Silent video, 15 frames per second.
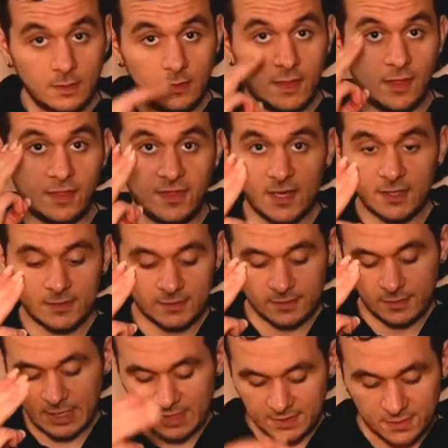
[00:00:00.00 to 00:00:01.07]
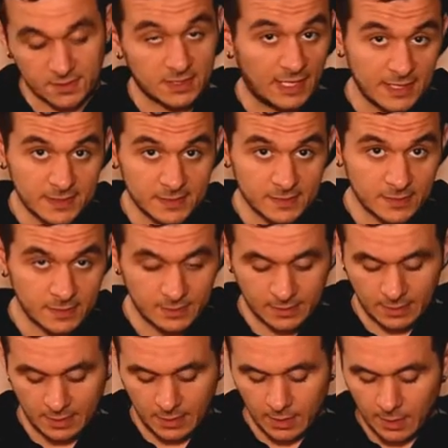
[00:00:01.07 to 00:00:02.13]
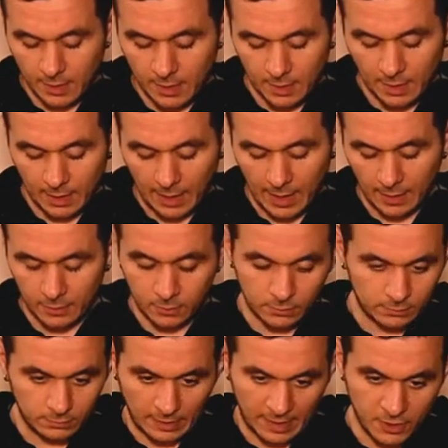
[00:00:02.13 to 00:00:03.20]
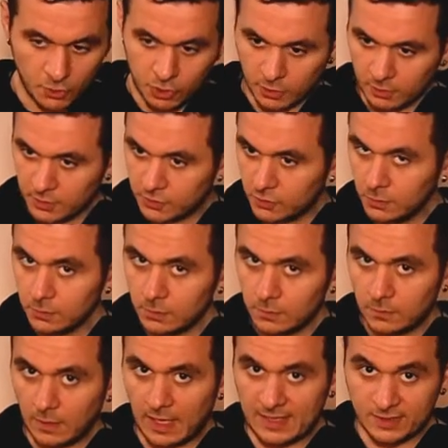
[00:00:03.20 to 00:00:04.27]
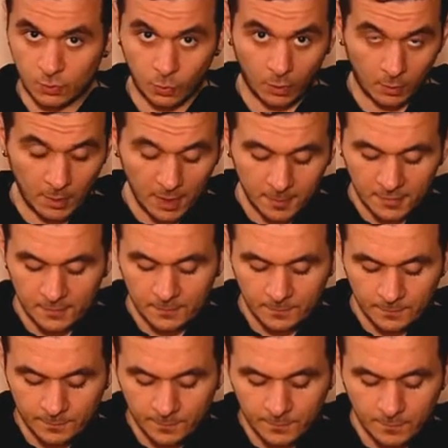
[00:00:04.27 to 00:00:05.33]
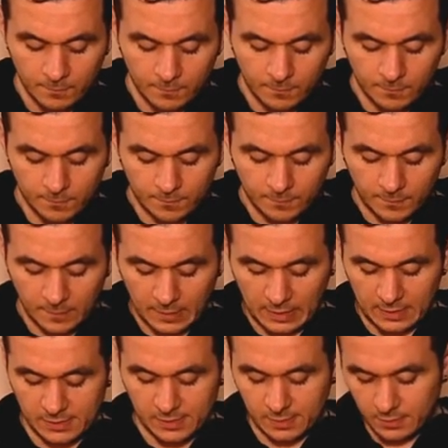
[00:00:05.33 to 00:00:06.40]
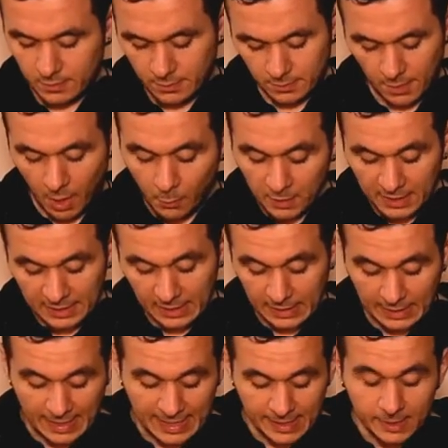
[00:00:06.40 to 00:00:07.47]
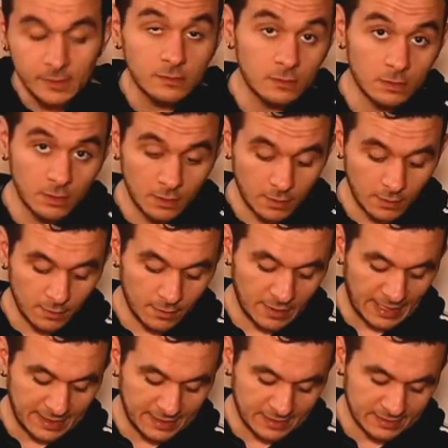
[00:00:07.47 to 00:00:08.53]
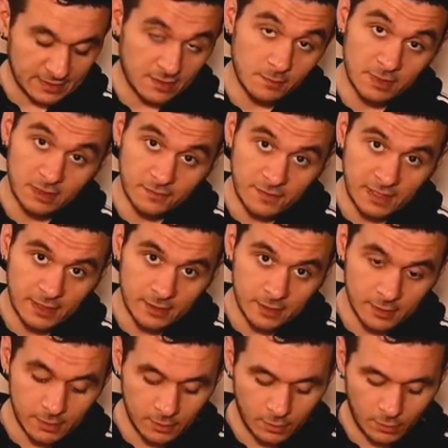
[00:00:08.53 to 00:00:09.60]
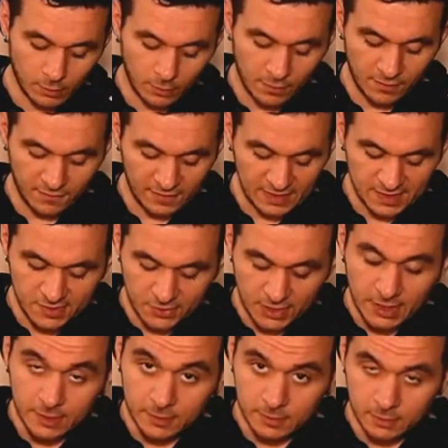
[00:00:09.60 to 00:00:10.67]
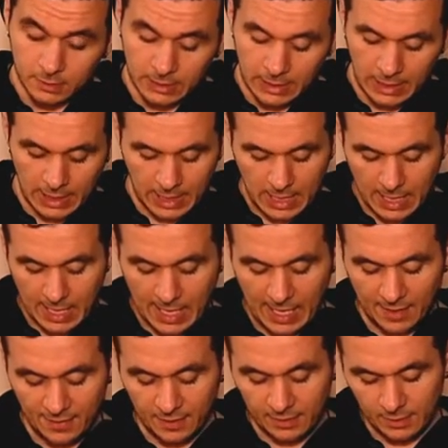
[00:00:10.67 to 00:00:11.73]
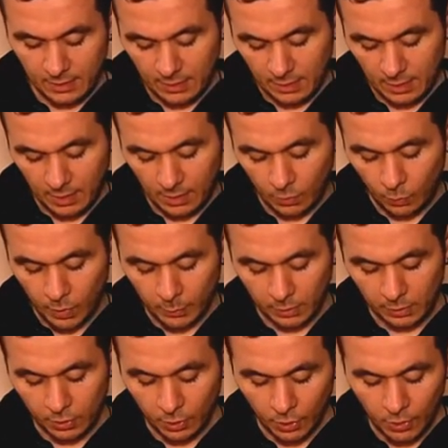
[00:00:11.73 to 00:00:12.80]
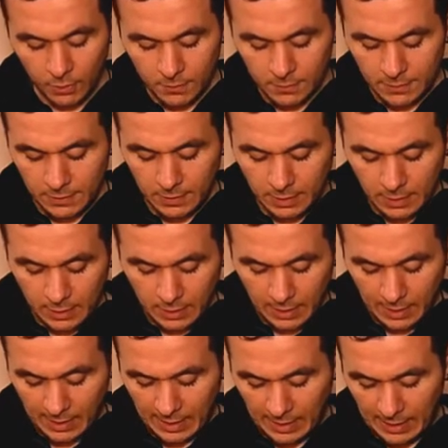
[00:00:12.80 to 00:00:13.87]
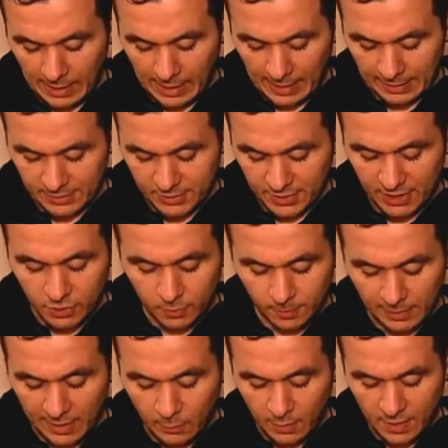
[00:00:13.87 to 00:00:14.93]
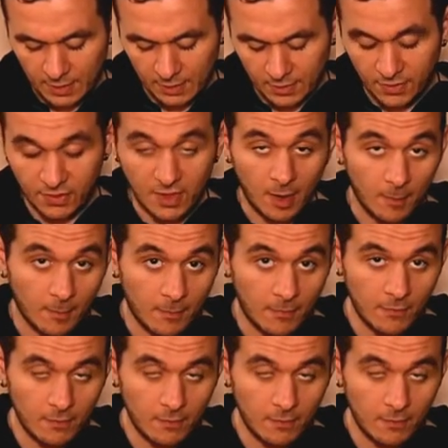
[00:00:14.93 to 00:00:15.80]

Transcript: The third exercise I, I usually do as a warm-up is, now we're gonna lay the index and the middle finger on the first string, and then we will go and try to play with a thumb,